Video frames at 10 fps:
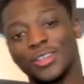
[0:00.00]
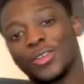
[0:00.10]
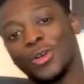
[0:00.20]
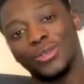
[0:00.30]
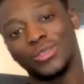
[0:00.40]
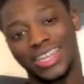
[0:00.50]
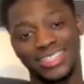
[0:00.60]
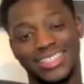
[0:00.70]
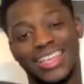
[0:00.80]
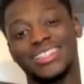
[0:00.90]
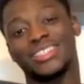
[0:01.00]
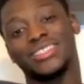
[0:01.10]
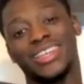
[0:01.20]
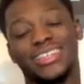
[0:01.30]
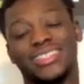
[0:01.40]
So that that's
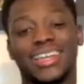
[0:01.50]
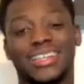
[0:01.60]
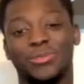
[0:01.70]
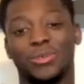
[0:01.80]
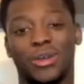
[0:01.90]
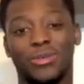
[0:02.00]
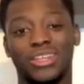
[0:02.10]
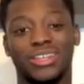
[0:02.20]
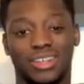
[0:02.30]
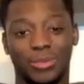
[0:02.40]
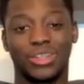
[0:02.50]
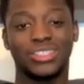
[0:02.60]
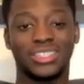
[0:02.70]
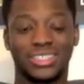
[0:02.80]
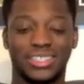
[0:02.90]
exactly what I want to come
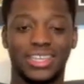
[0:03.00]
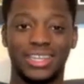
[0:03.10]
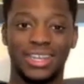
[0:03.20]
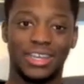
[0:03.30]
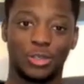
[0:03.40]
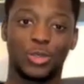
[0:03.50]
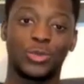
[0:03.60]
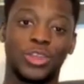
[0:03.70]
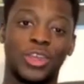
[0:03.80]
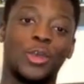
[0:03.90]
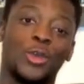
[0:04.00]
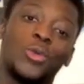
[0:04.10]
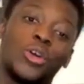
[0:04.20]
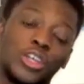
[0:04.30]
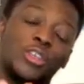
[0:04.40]
on to say. Like, who
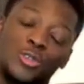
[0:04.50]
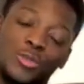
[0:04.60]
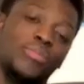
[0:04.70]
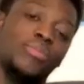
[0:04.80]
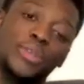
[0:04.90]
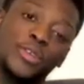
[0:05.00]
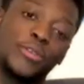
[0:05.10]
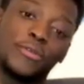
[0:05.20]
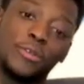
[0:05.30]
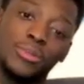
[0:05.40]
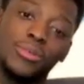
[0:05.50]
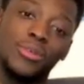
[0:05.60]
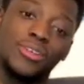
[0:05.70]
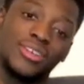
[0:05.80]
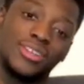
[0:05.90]
who are you beyond
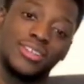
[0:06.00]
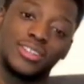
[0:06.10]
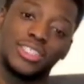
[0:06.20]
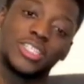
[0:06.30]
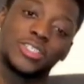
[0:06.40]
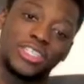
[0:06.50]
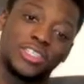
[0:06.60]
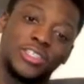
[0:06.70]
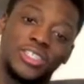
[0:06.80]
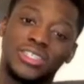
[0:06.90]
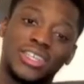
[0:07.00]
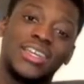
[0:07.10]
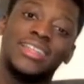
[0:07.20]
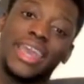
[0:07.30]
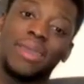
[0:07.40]
football? Because that's the issue,
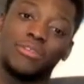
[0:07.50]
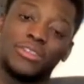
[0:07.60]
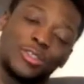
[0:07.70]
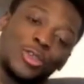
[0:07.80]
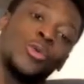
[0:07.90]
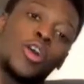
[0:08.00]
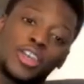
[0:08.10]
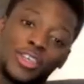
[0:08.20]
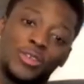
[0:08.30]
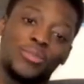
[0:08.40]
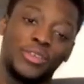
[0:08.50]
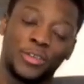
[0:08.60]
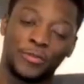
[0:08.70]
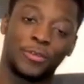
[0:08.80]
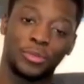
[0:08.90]
the aim of this. Who are you
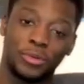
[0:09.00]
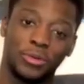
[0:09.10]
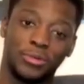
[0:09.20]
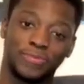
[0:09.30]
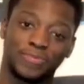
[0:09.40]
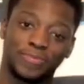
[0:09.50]
beyond football?